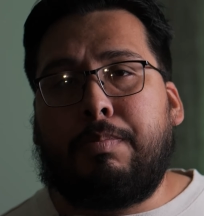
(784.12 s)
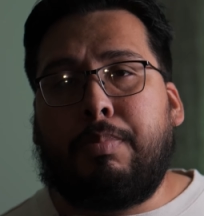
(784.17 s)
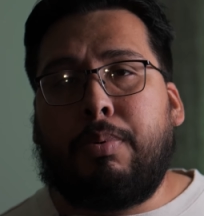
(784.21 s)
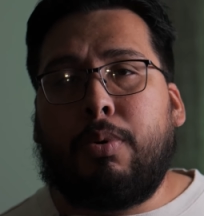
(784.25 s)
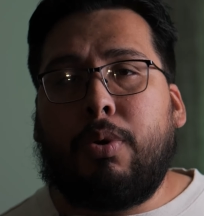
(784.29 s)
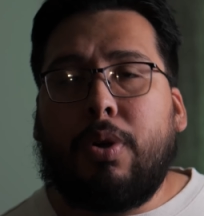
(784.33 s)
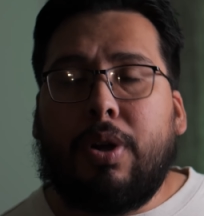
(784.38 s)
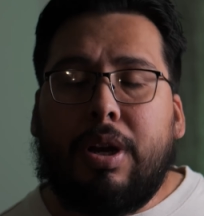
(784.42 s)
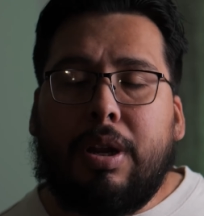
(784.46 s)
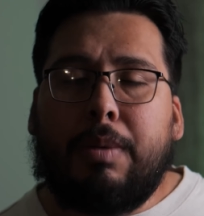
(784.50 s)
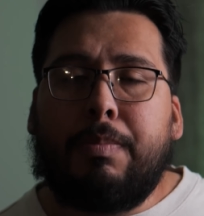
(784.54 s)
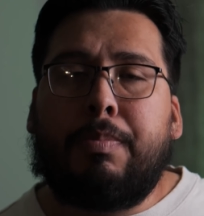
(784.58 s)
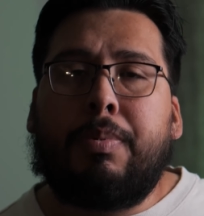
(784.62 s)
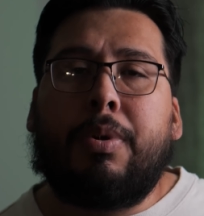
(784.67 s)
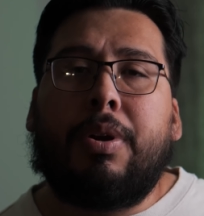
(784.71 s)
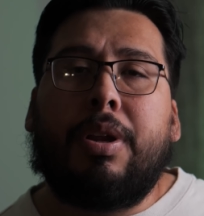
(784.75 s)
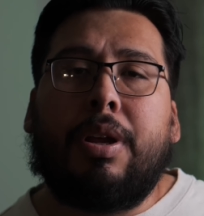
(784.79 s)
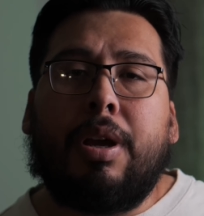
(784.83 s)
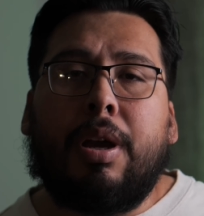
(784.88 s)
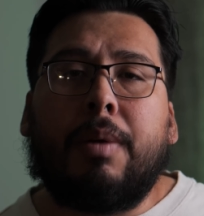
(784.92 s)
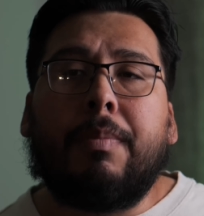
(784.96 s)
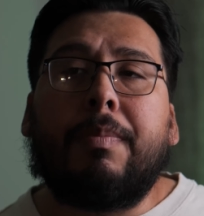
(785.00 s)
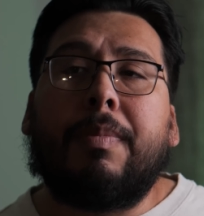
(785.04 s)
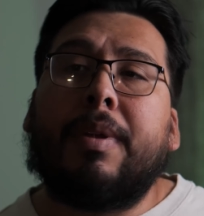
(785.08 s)

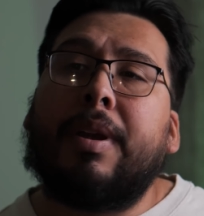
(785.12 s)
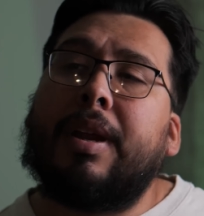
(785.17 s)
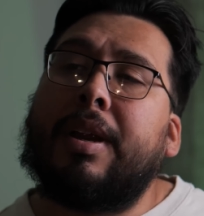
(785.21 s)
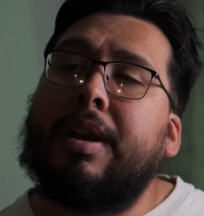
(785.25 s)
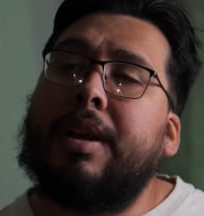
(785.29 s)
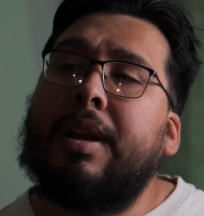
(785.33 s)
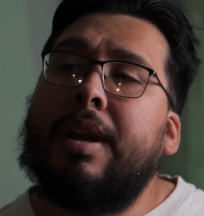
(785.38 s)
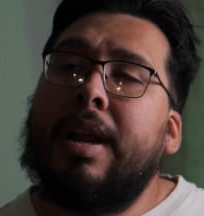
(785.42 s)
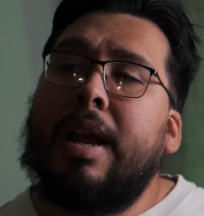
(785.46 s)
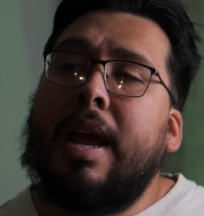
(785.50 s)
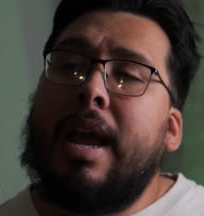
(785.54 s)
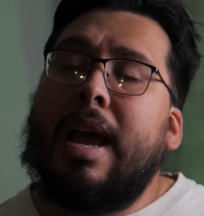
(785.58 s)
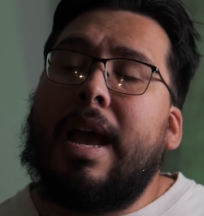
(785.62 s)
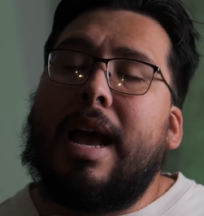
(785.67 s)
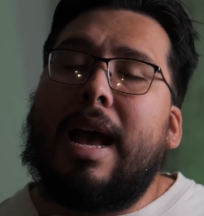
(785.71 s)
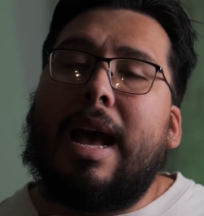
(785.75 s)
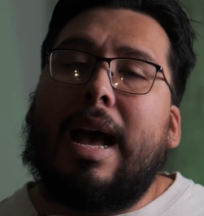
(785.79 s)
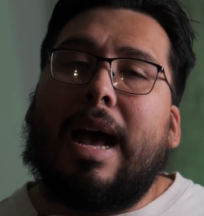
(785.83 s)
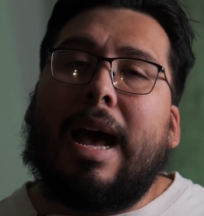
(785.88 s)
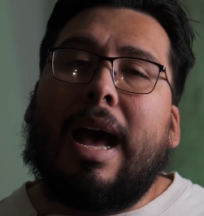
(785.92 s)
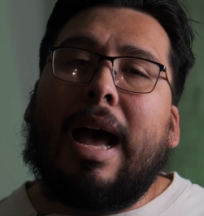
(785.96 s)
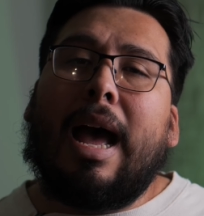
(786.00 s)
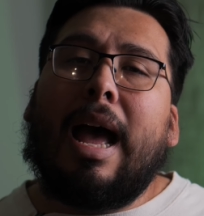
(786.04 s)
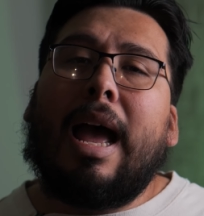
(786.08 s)
pretty up there.
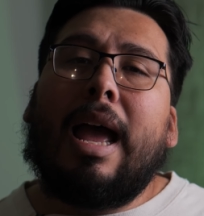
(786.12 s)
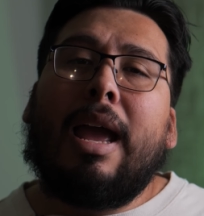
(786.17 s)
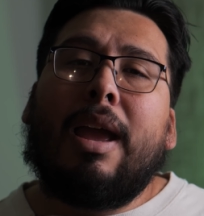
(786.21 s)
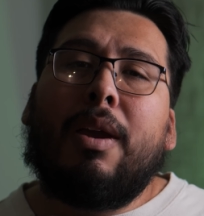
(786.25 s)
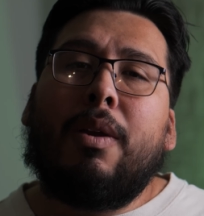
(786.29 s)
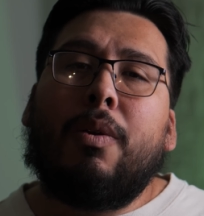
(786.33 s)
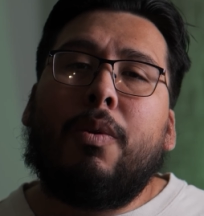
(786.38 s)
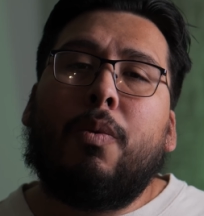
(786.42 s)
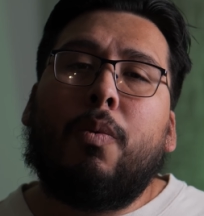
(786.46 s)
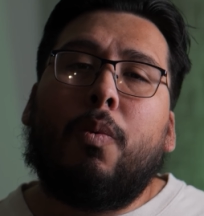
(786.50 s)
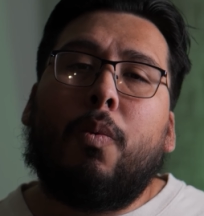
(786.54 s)
I